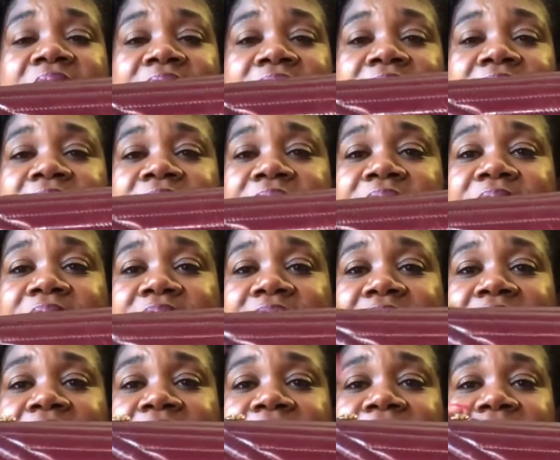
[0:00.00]
I
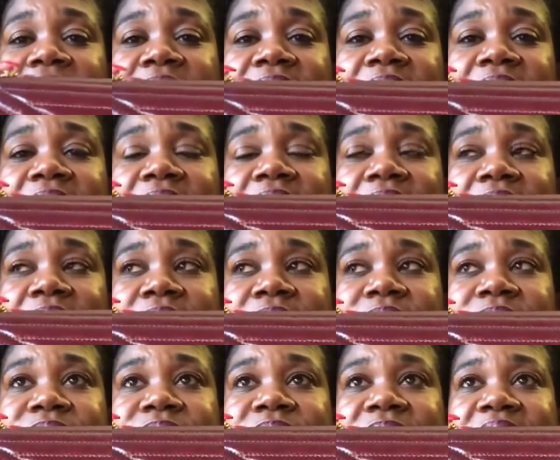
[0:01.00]
had
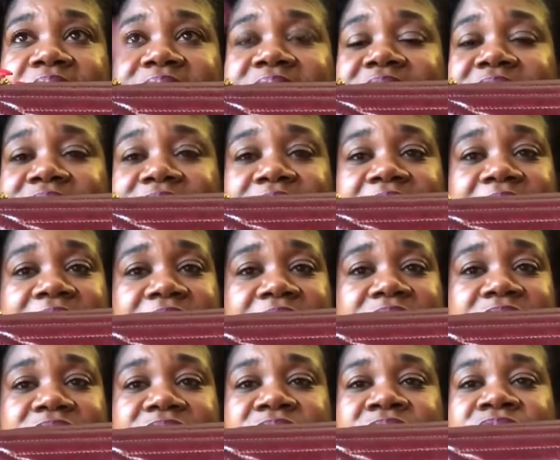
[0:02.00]

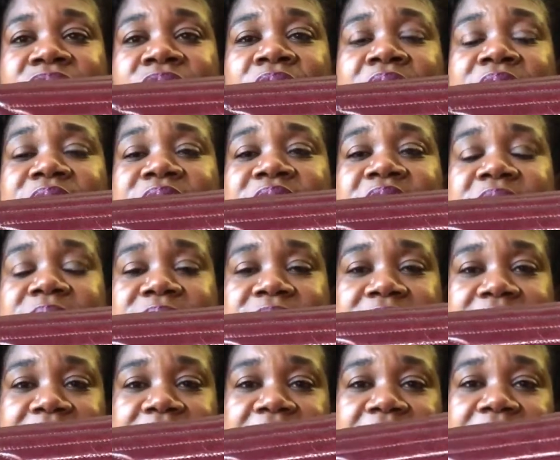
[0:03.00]
discounts, so I was able
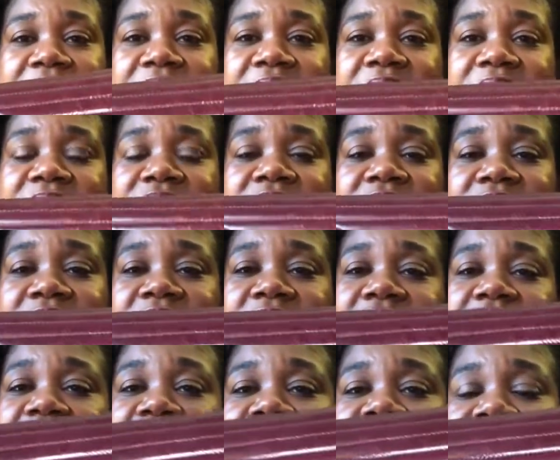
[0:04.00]
to get it at a
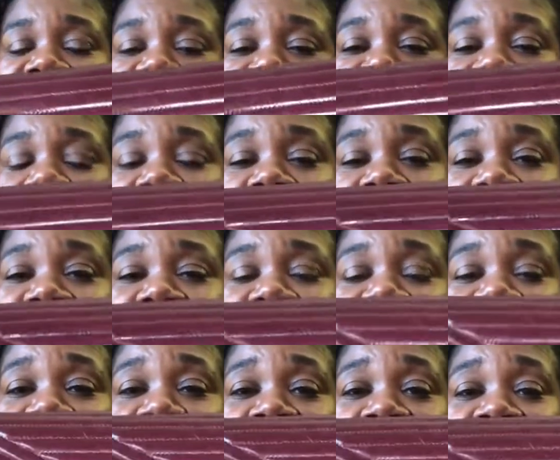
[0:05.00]
greatly reduced price
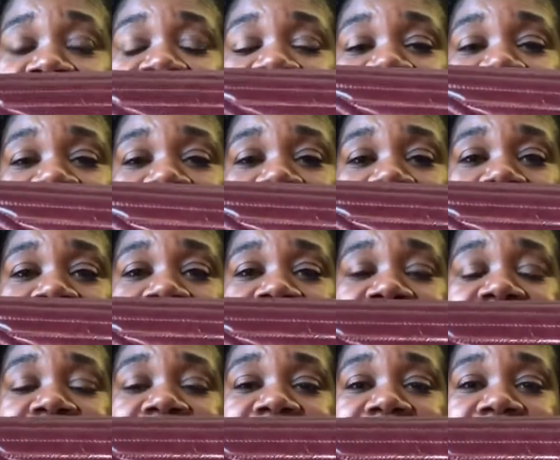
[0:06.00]
than
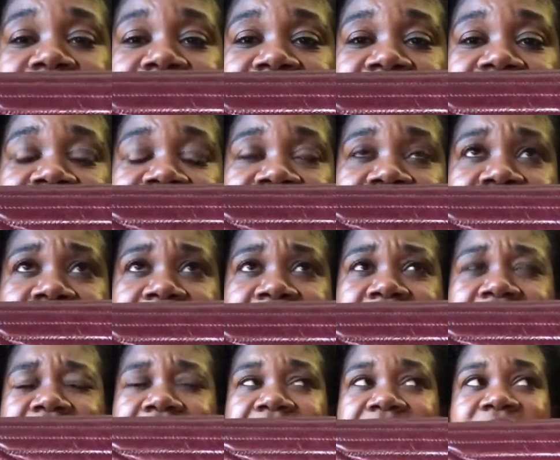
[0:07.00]
its retail value,
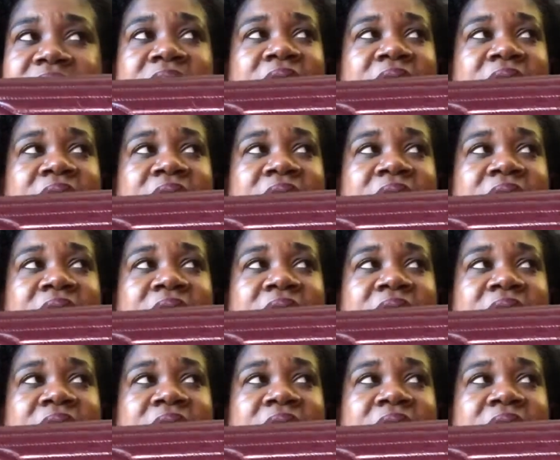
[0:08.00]
because